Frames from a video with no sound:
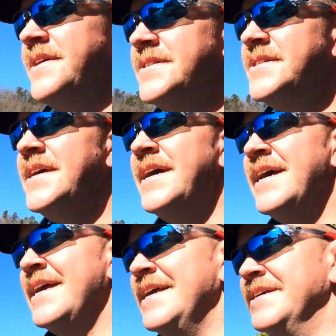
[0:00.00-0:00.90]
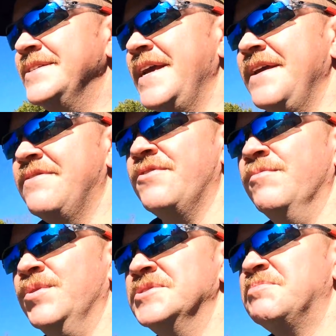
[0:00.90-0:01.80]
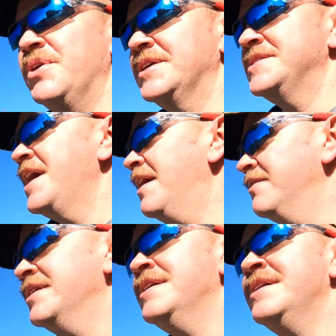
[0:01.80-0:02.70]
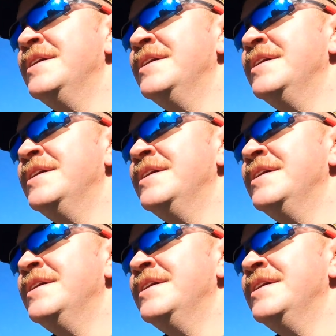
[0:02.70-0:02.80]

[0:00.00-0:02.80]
this is a thermal springs town,